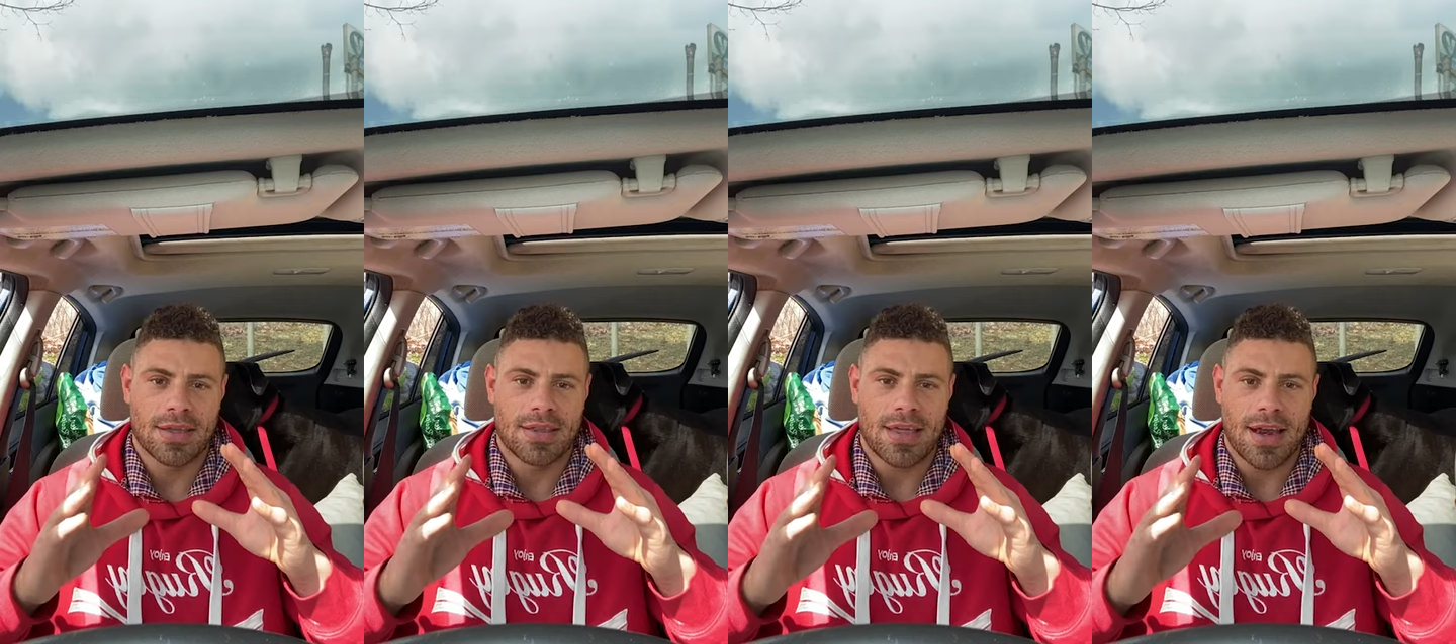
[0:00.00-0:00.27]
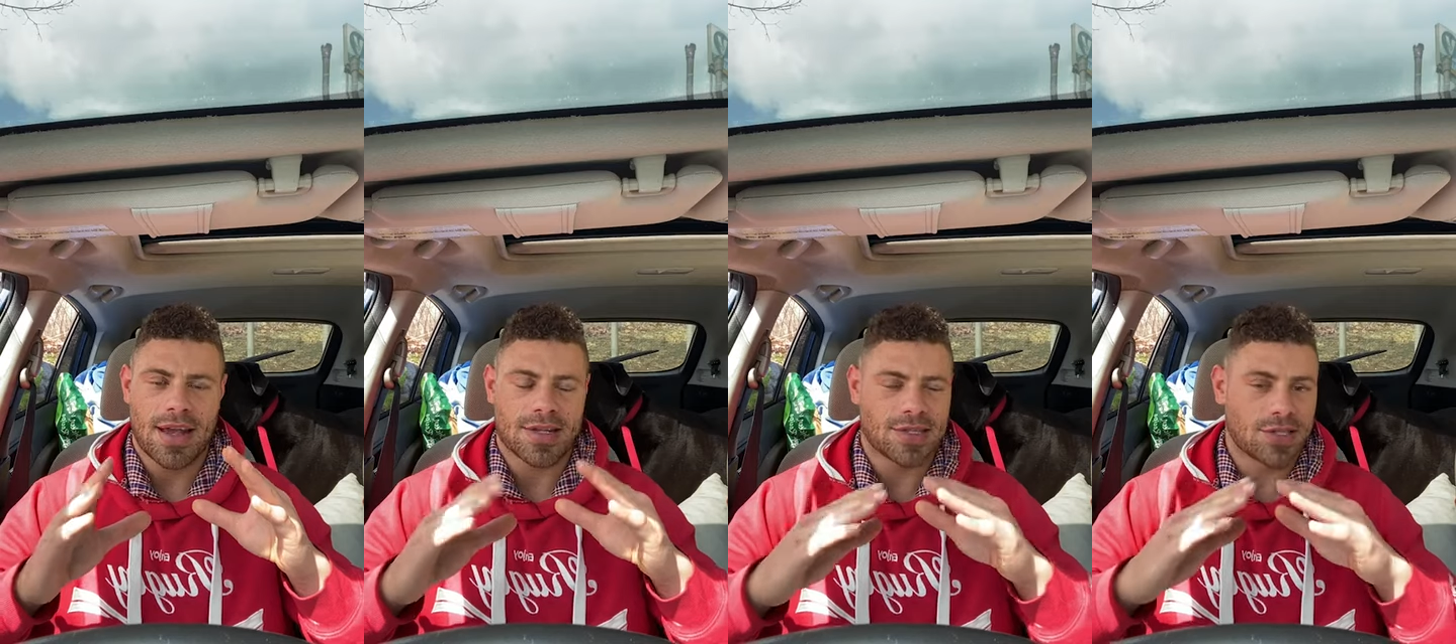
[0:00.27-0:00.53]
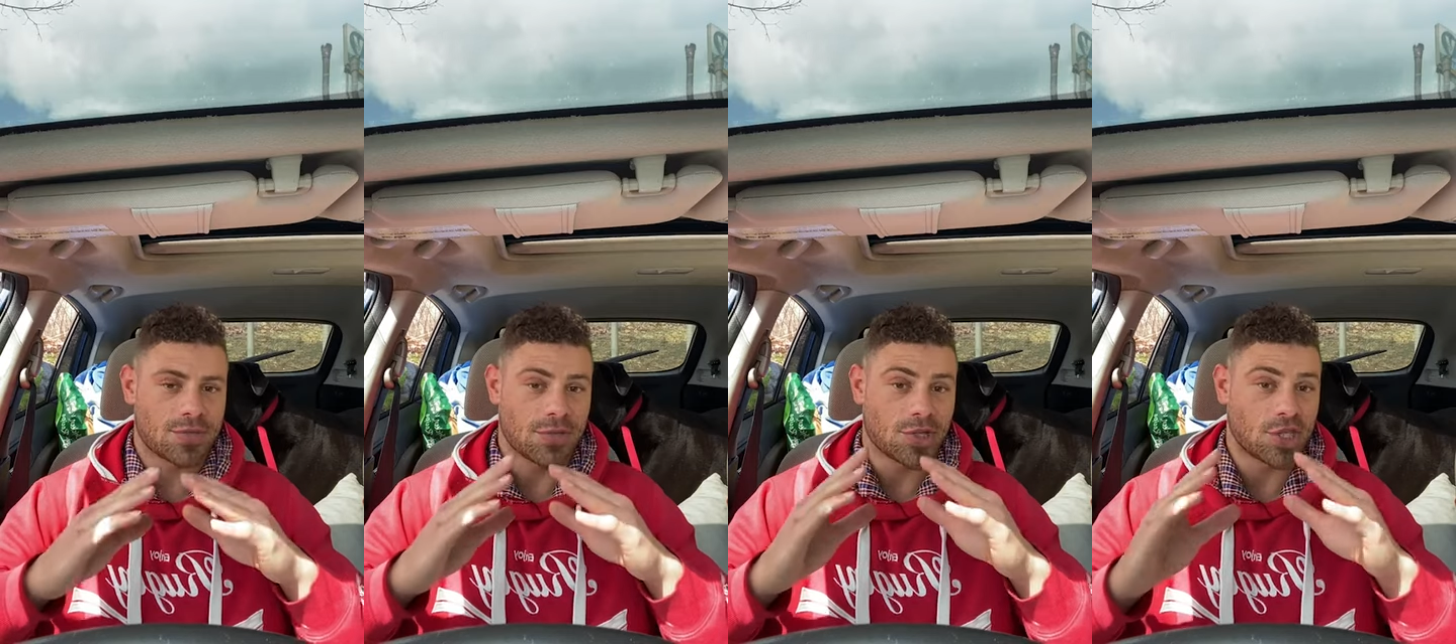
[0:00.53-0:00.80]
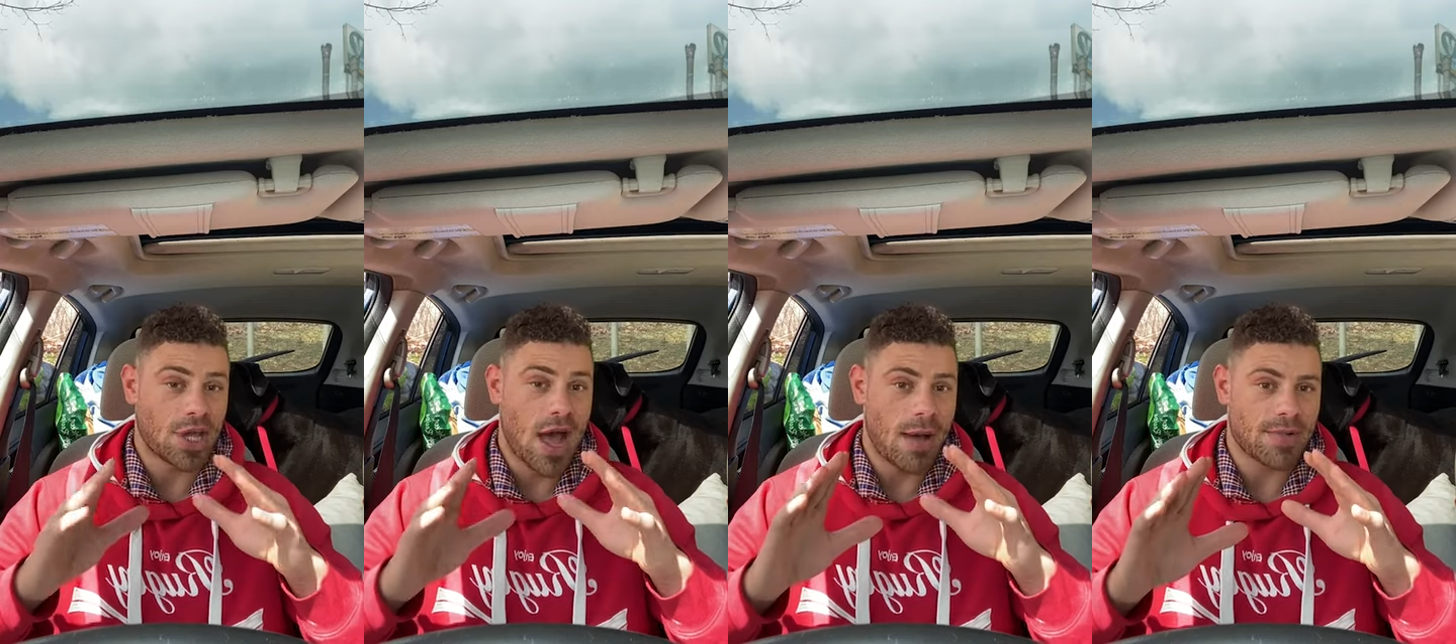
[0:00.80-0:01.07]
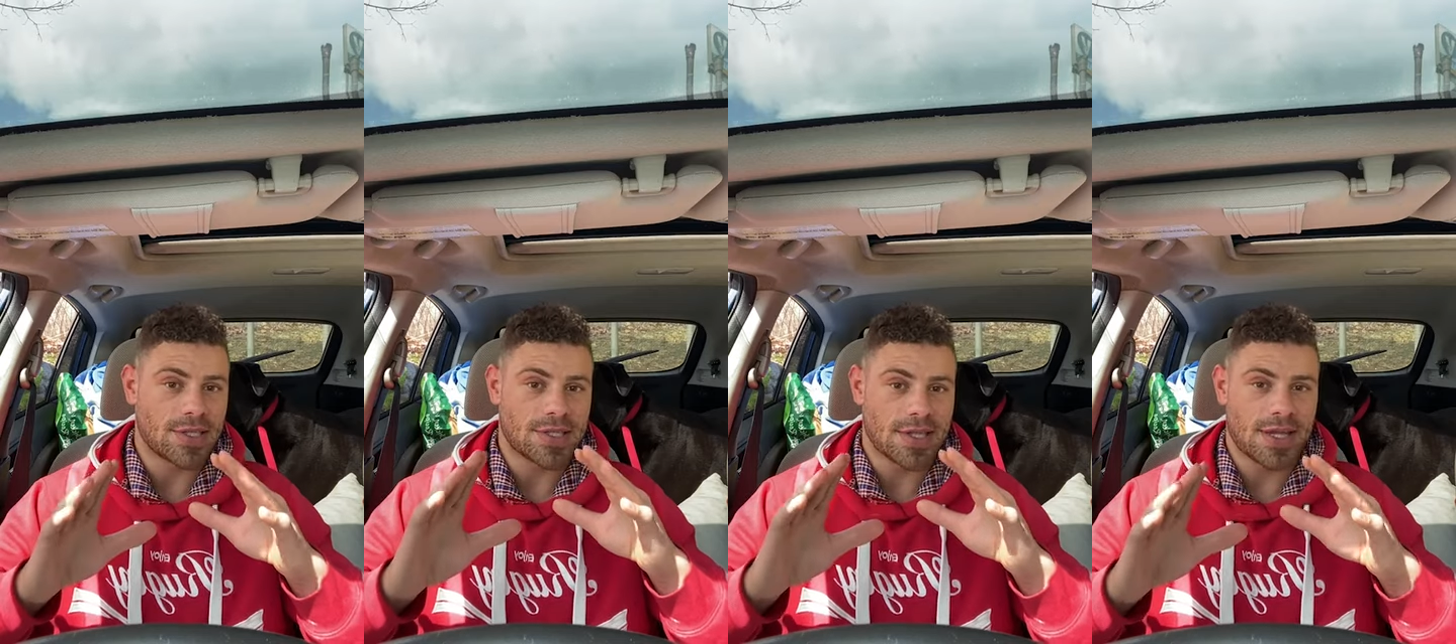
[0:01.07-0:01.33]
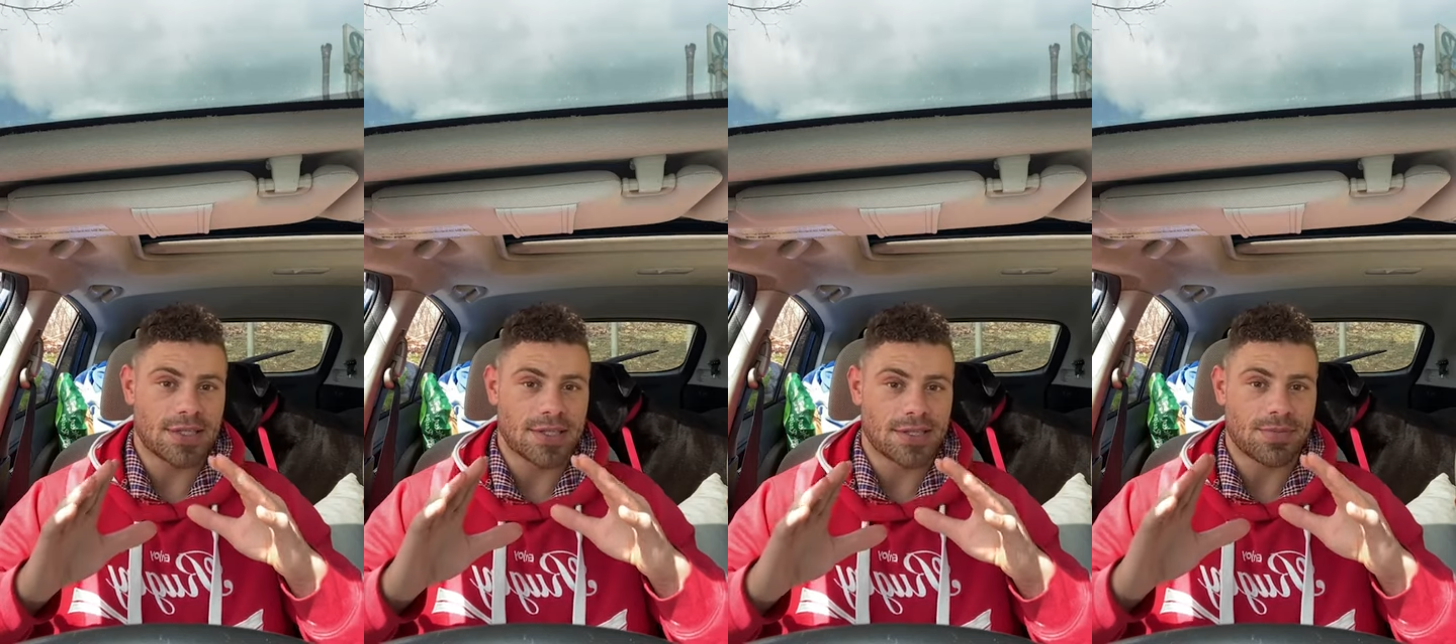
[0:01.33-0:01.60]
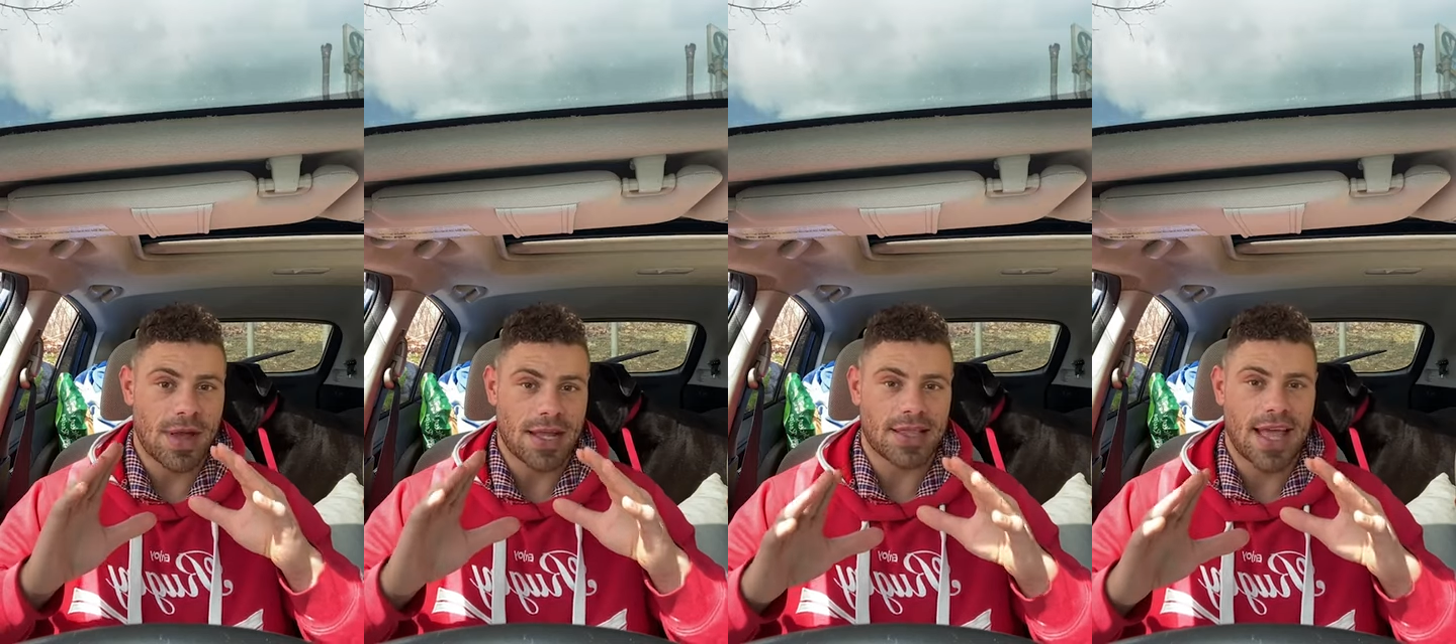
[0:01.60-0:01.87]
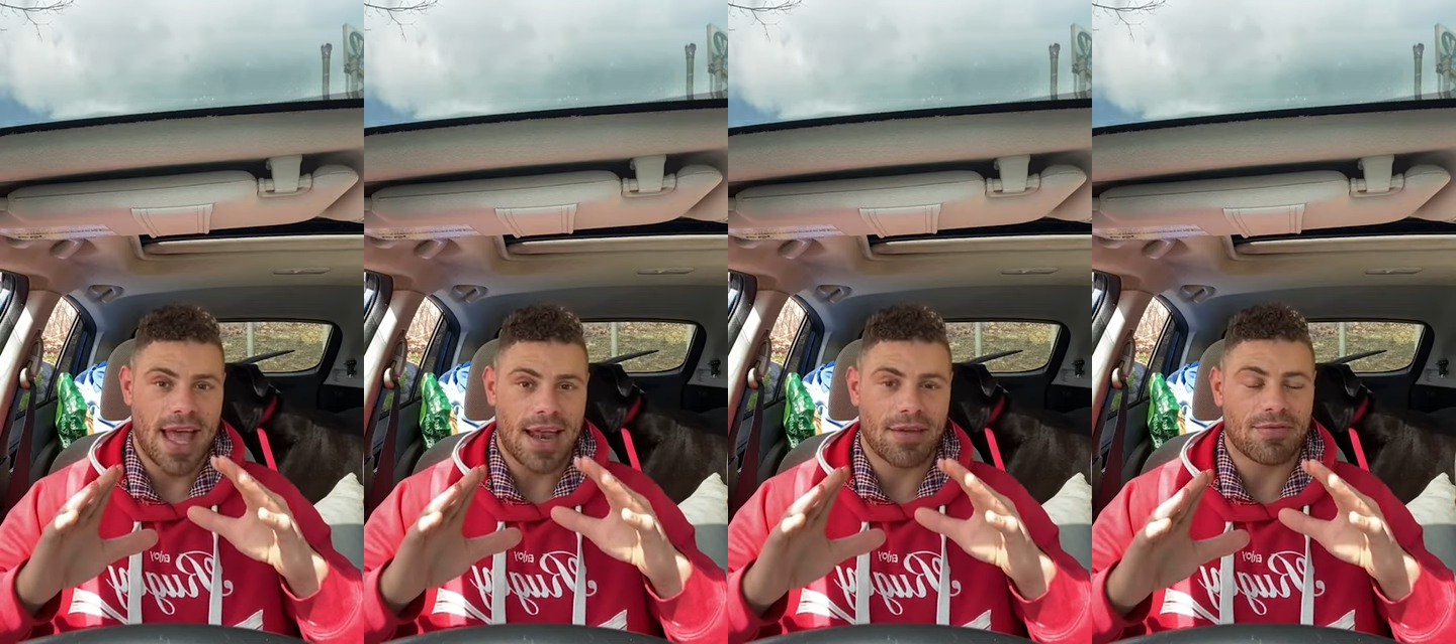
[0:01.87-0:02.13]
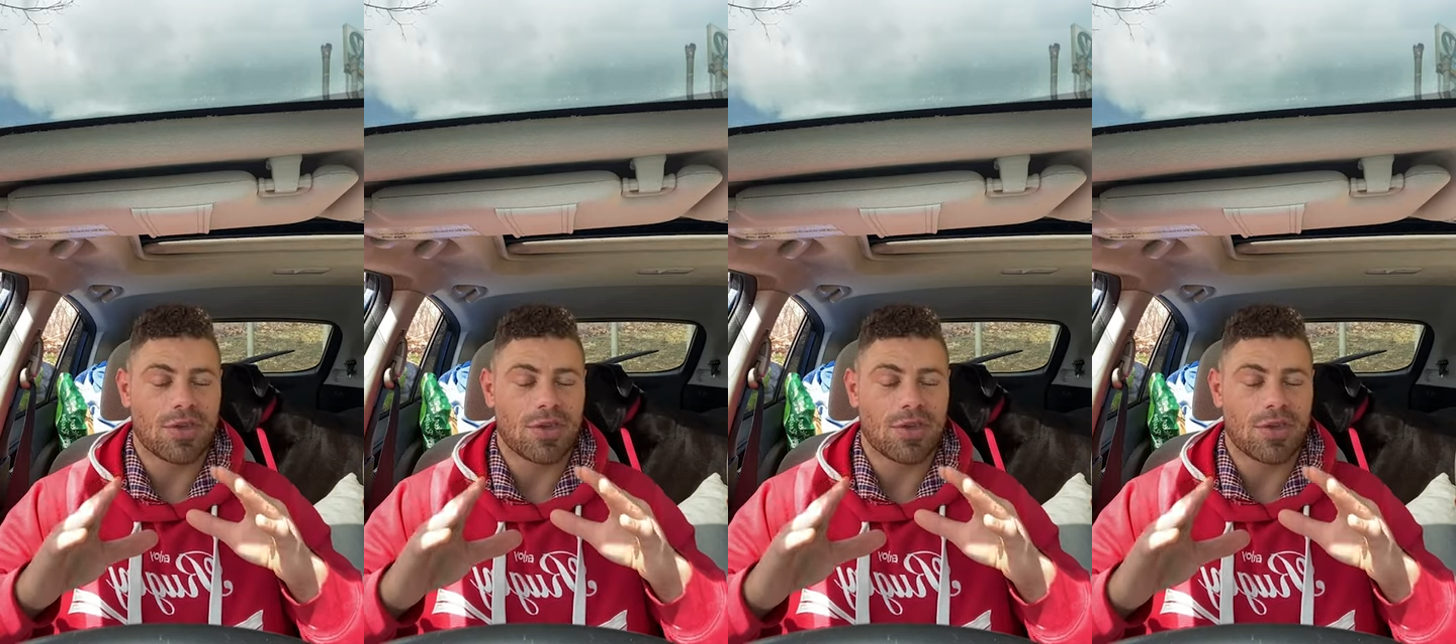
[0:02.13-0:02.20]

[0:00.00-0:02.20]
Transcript: that has as much common sense as my dad.